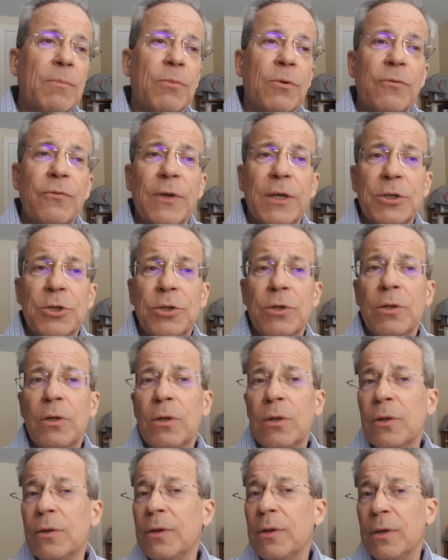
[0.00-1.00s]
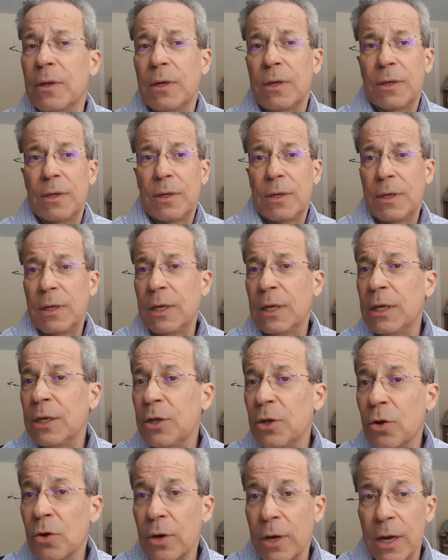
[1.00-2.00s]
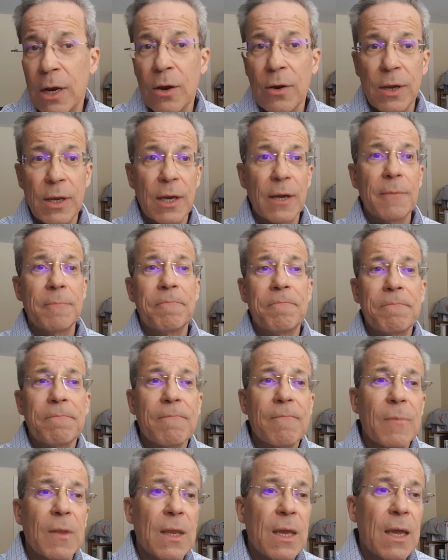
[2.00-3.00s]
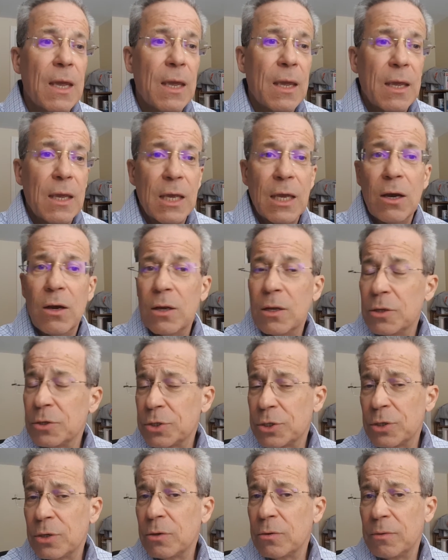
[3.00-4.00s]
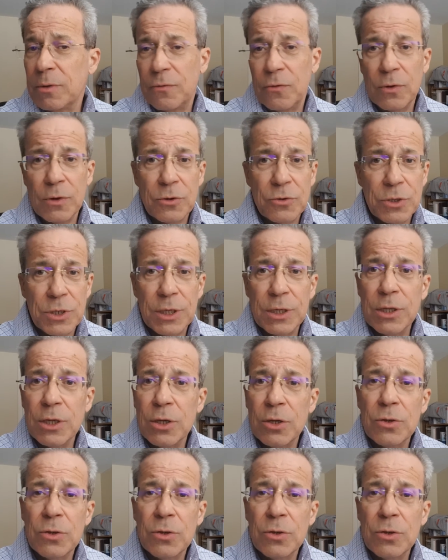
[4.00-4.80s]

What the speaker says: professional in your area. Also, if you're interested in the